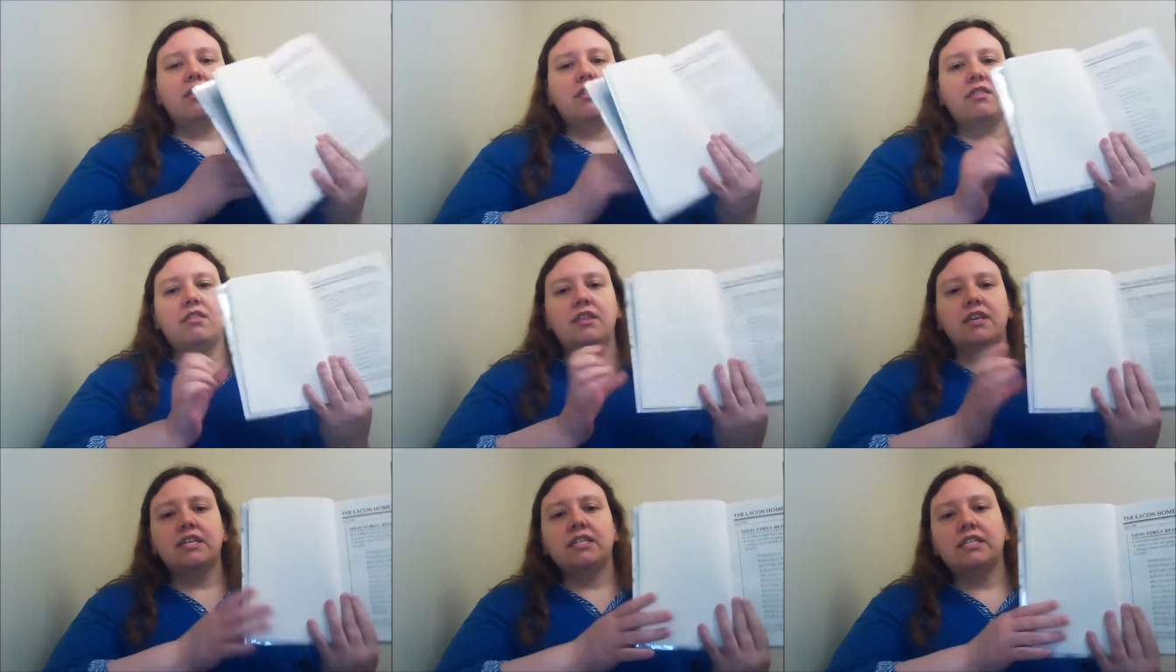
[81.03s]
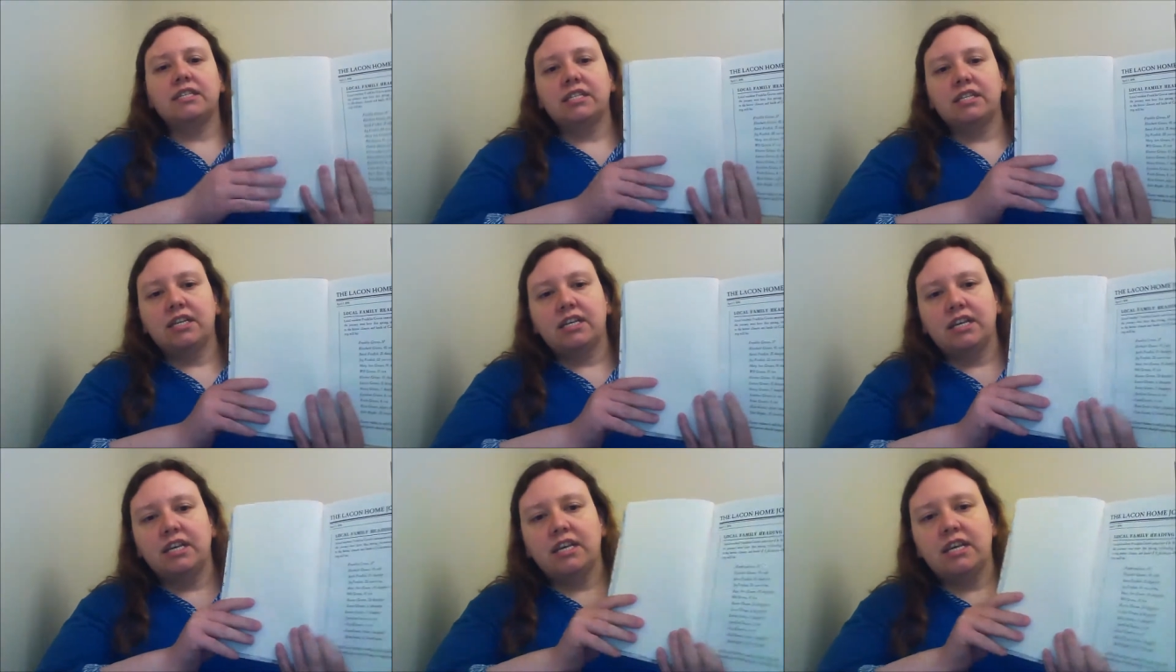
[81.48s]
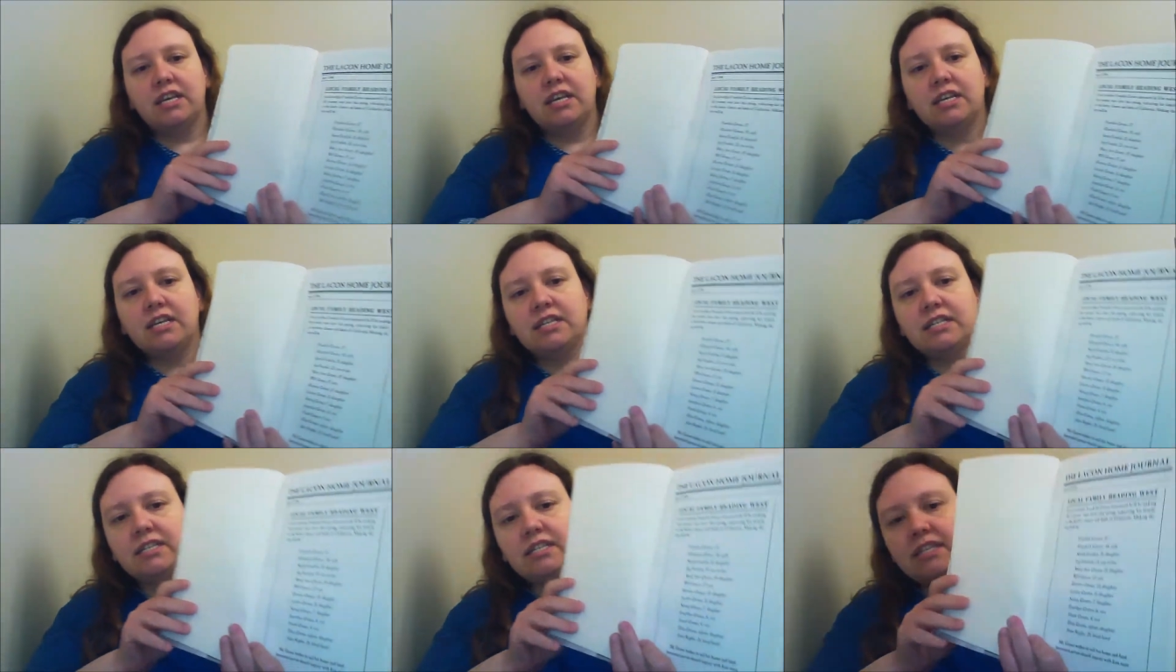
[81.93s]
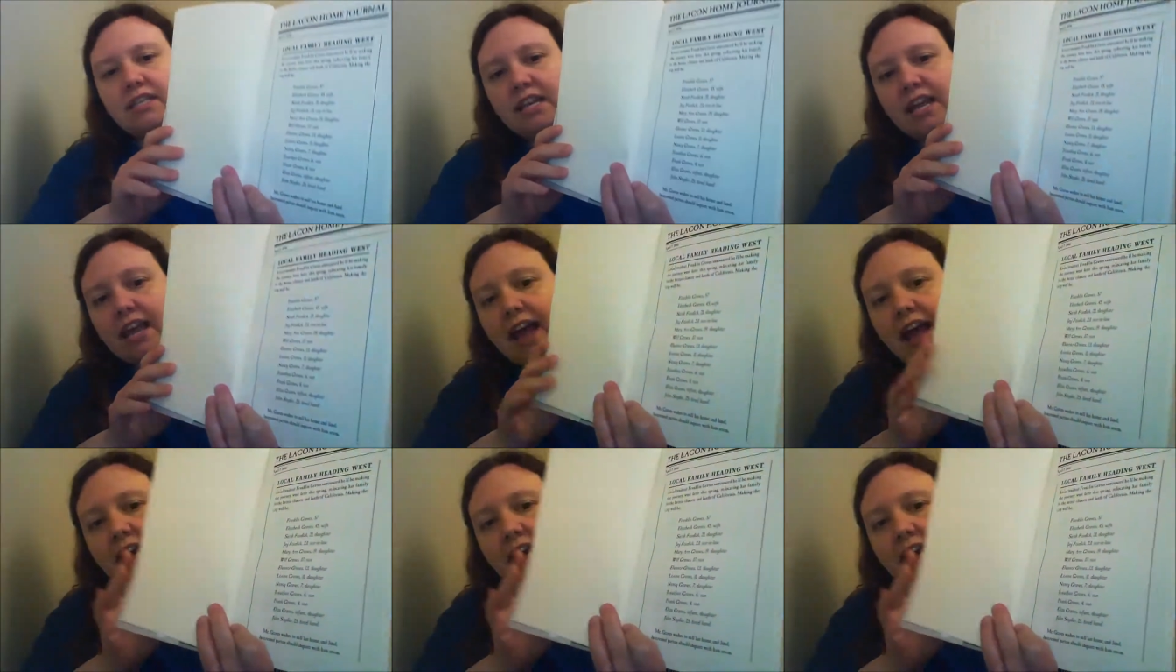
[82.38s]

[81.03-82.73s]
this is the